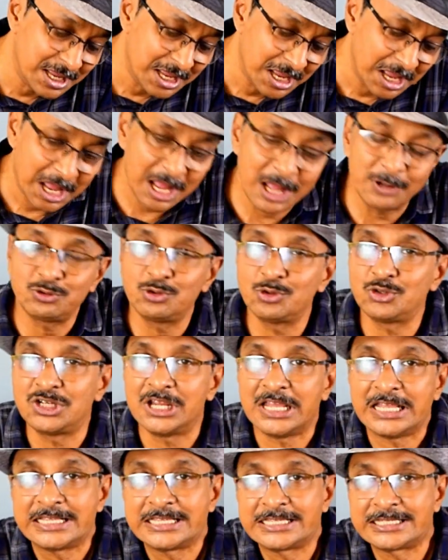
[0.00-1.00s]
how to
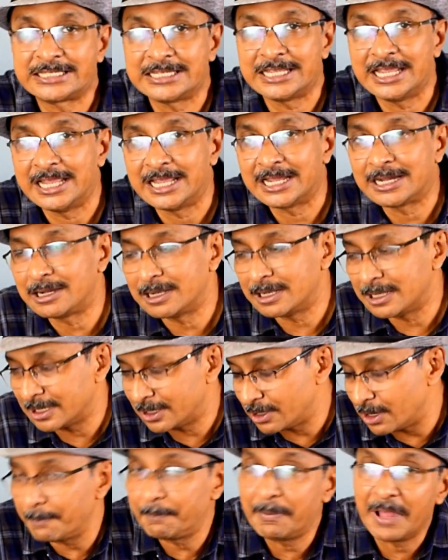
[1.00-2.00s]
test a
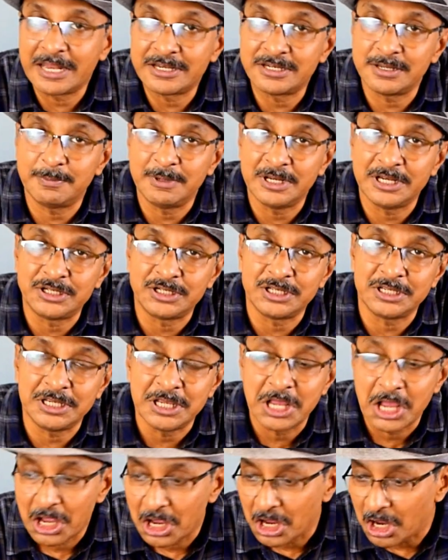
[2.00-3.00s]
compatibility
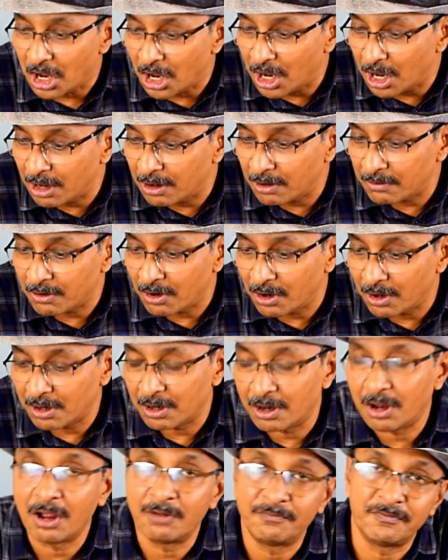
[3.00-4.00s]
of
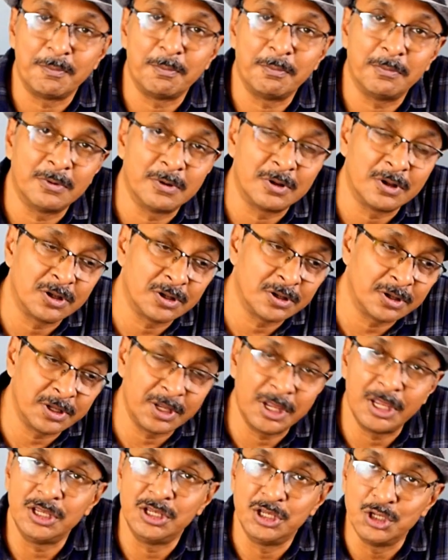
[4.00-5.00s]
a
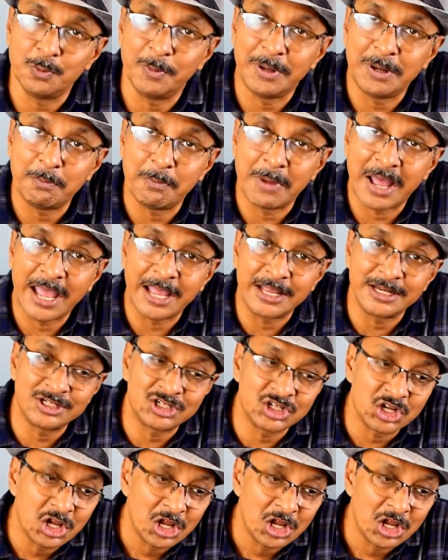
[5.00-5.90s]
human mind,